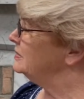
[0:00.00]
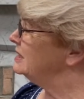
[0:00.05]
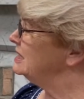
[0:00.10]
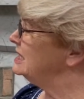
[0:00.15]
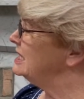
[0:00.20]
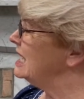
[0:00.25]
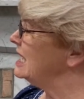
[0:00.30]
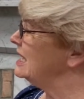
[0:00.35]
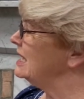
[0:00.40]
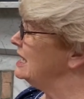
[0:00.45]

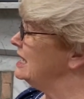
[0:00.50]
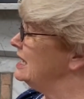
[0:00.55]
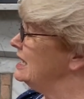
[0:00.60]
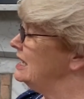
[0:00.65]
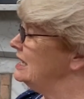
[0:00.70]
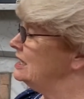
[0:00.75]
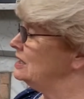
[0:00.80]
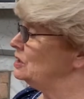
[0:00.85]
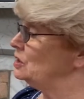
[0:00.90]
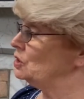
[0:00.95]
taking
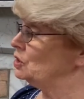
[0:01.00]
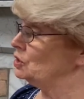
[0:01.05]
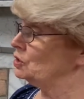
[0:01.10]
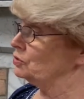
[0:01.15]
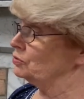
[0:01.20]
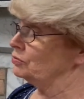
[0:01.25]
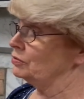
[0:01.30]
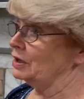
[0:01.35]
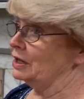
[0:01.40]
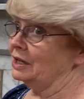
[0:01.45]
his
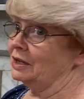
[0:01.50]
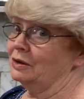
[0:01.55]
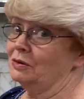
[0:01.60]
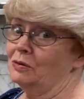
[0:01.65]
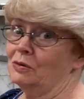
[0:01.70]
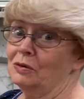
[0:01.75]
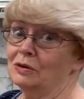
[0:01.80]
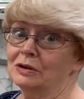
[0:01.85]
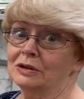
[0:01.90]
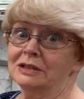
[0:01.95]
string
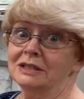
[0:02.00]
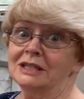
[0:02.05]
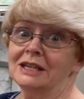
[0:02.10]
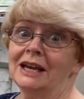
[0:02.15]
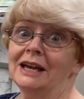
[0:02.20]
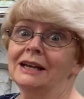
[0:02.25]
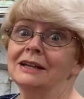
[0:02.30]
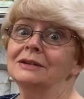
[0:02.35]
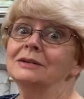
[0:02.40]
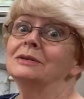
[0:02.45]

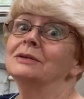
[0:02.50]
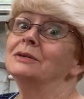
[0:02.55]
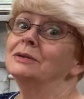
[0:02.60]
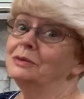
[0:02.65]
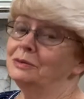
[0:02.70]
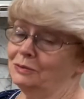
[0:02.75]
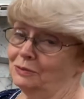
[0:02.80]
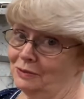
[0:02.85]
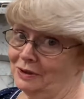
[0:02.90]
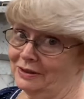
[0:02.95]
quartet
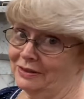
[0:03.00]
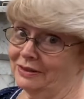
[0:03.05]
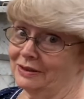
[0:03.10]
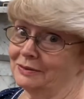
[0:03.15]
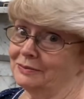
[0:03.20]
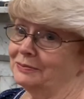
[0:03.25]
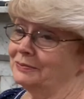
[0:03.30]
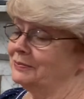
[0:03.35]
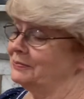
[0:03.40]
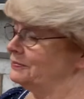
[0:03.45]
with
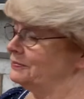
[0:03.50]
them.